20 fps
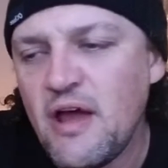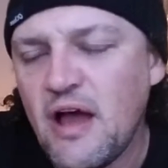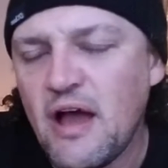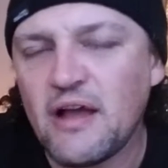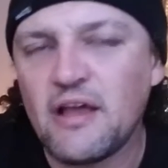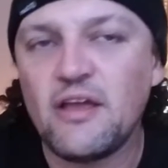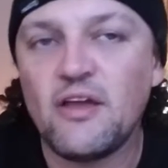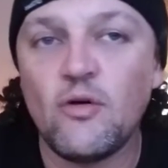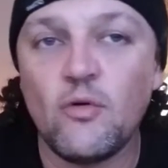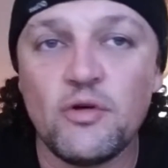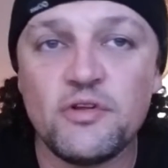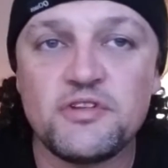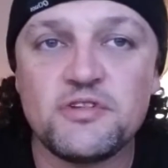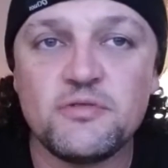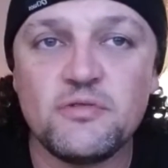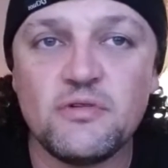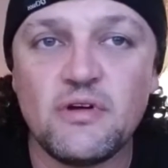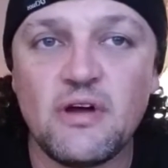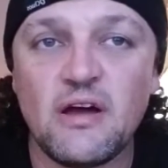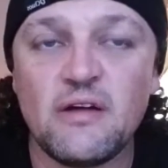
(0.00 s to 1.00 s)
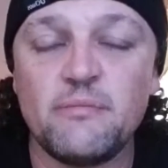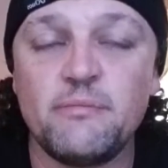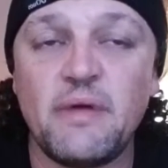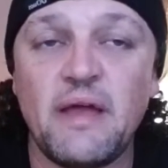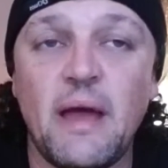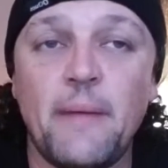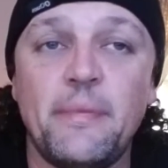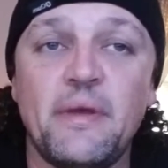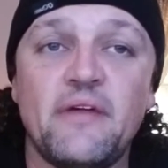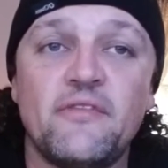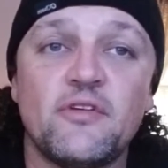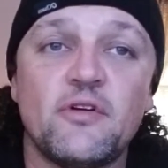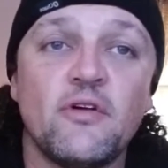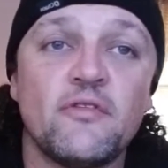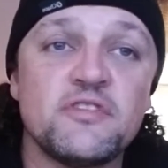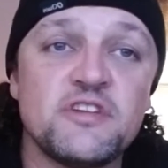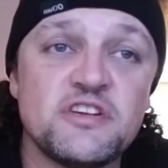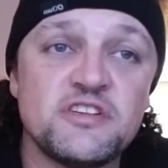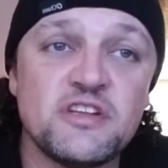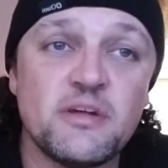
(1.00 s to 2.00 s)
I can go into it. I'd be happy to have a
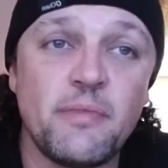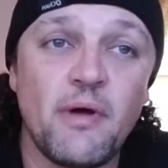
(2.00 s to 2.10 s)
conversation